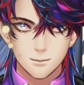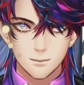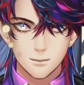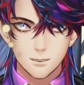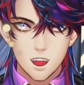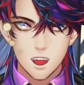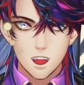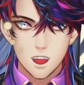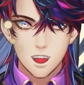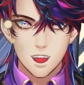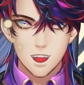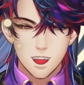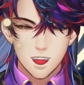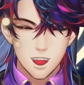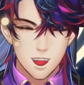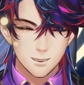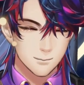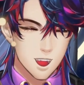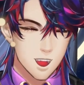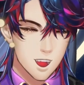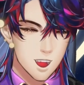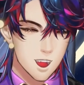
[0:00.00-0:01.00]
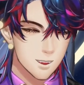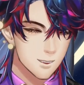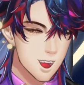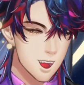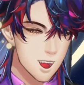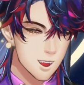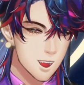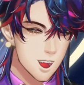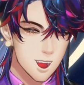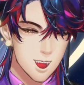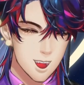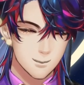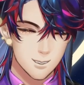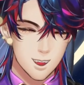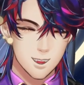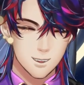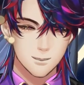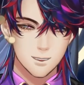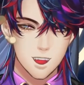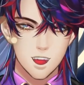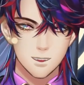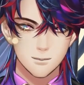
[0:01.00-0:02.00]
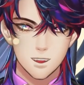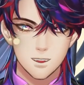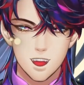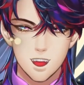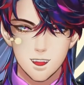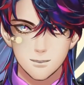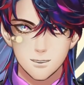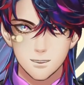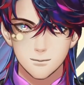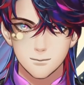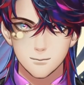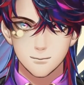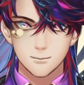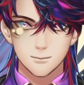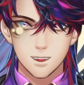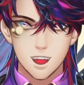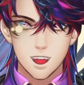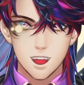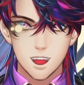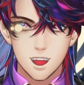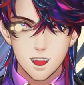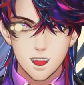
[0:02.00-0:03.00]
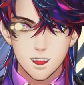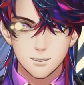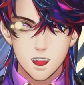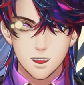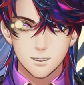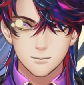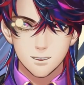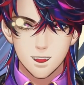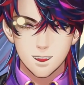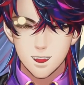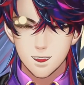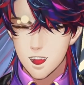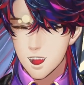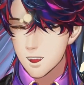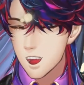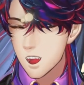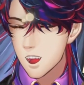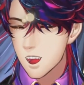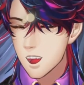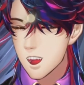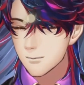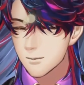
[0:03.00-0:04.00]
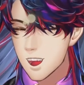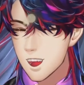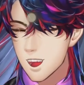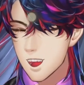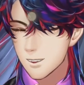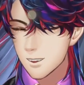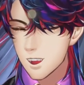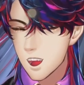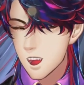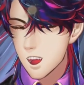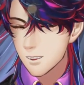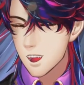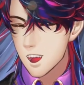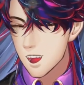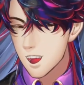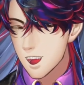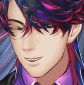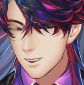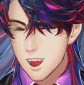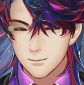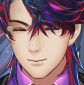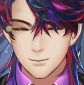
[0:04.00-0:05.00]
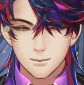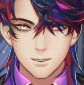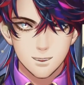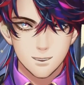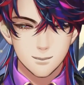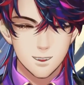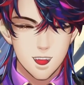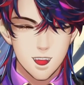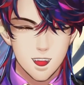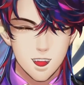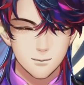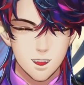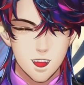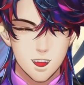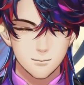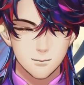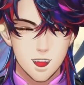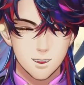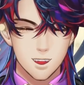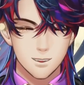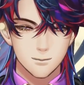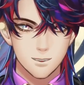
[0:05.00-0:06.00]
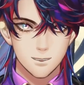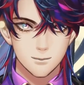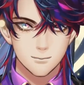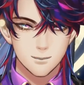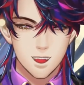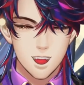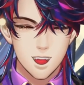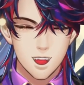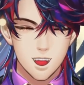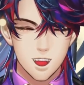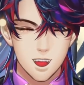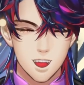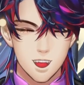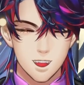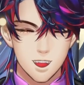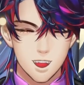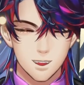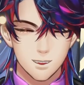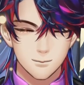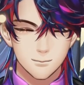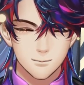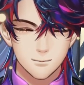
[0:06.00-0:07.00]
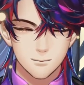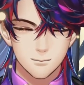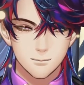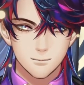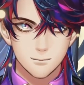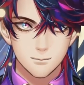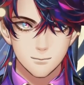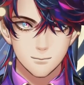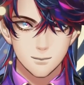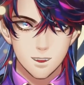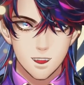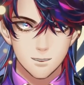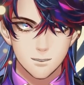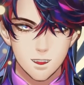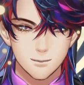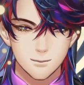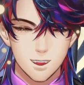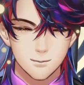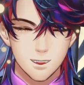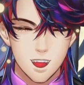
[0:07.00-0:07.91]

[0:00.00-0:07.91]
I like how I like the structure of this uh, of this game. Once you get once you get really get into it, I think it's uh, it's easy to get